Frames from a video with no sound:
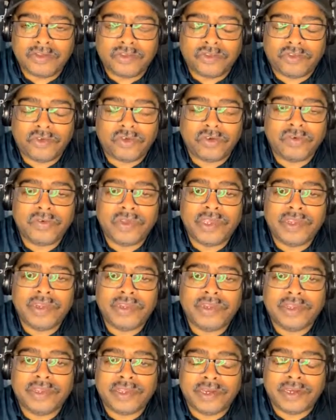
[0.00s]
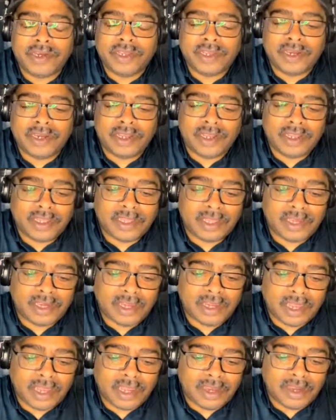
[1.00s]
their stories, and they
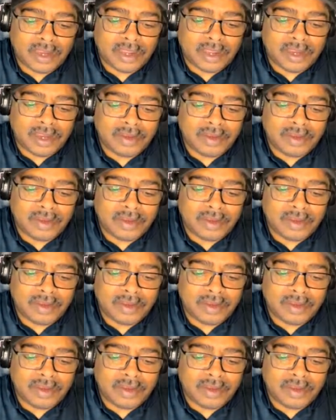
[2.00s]
think that